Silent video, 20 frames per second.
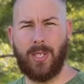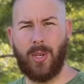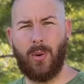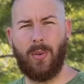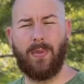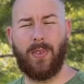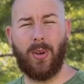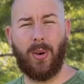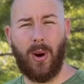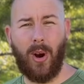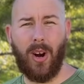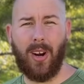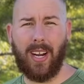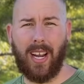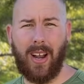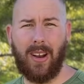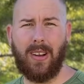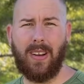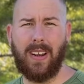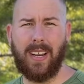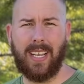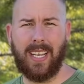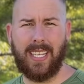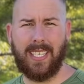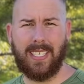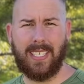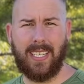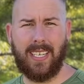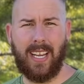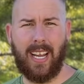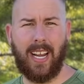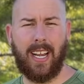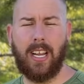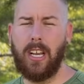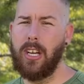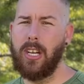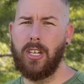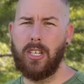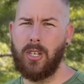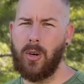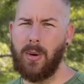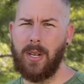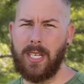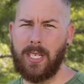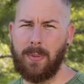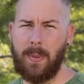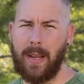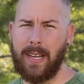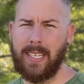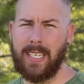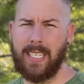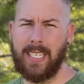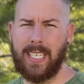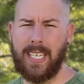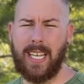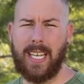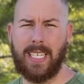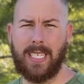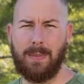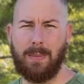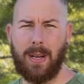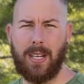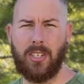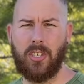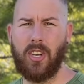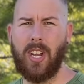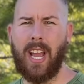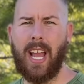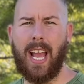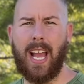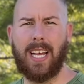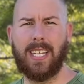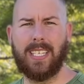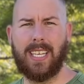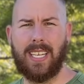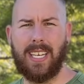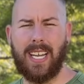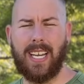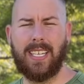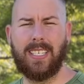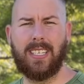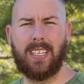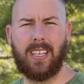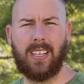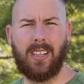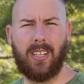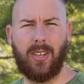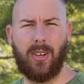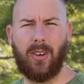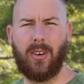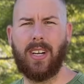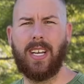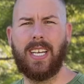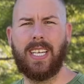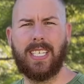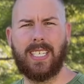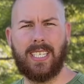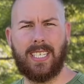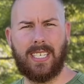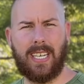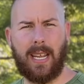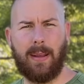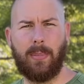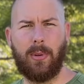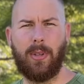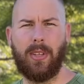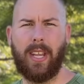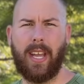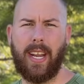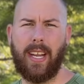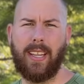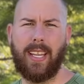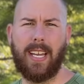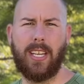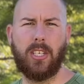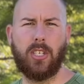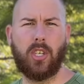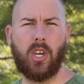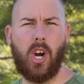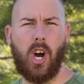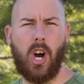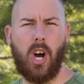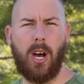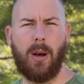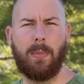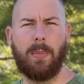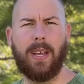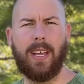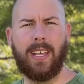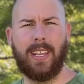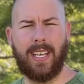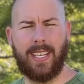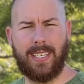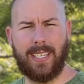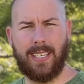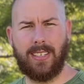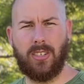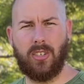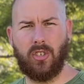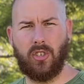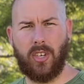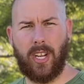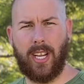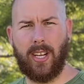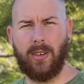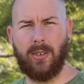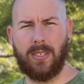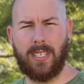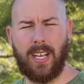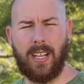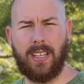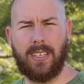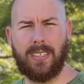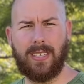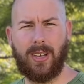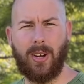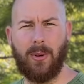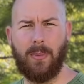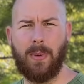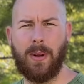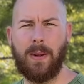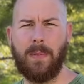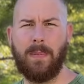So if you are out on a gusty night, don't expect to see as much as a nice, clear, stable night that is calm, that doesn't shake your telescope.